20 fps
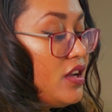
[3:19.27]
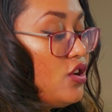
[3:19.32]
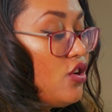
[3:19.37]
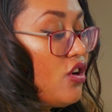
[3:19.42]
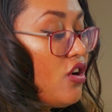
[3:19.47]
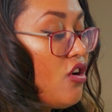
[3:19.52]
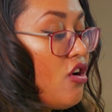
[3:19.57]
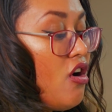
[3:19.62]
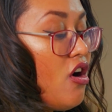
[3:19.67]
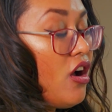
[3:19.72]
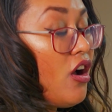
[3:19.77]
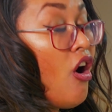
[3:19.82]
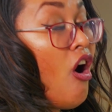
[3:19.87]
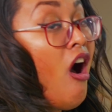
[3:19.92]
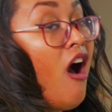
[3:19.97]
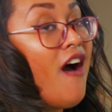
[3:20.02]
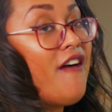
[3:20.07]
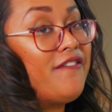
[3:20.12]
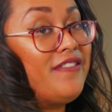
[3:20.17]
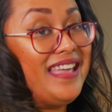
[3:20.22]
you cook
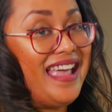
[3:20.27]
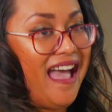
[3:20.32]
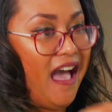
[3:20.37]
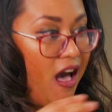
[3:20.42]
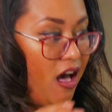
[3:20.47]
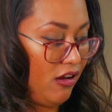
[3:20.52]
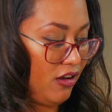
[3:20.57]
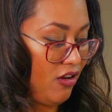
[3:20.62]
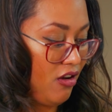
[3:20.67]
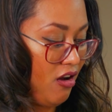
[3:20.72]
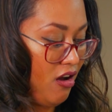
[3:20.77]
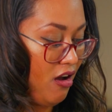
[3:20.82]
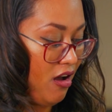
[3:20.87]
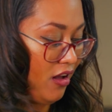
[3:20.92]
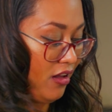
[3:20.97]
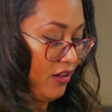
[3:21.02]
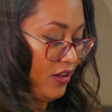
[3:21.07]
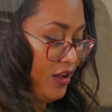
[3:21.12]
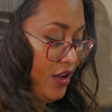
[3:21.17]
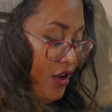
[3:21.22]
off the
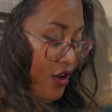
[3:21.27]
alcohol